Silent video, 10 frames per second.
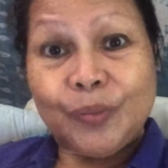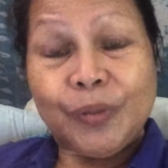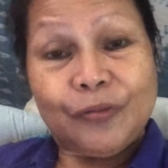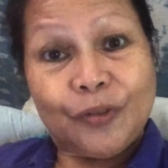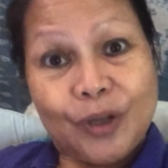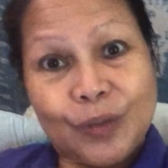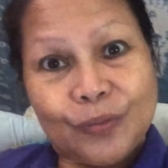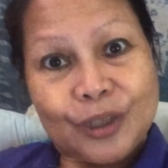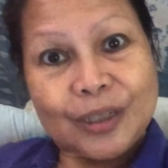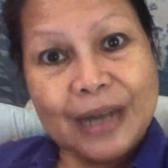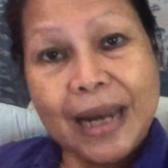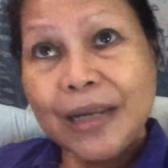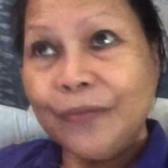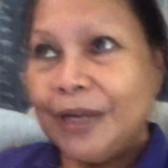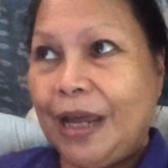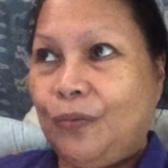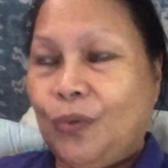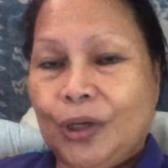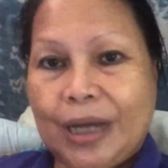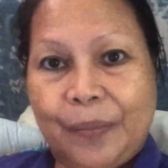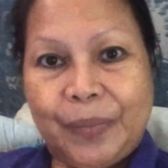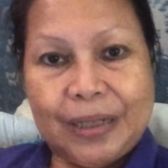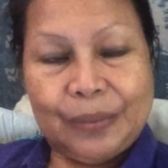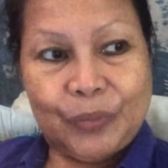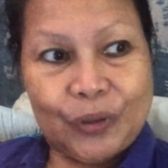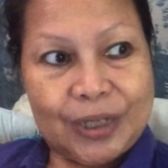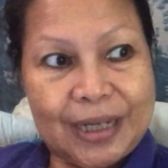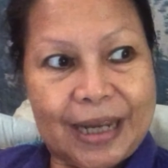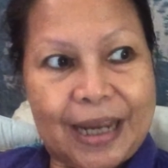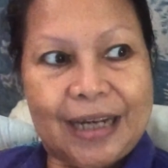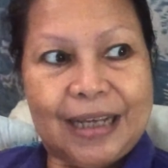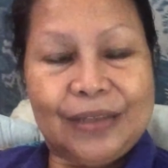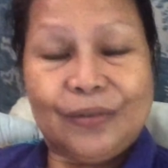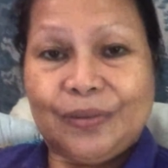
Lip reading: Before it was raining when I woke up in the morning, and it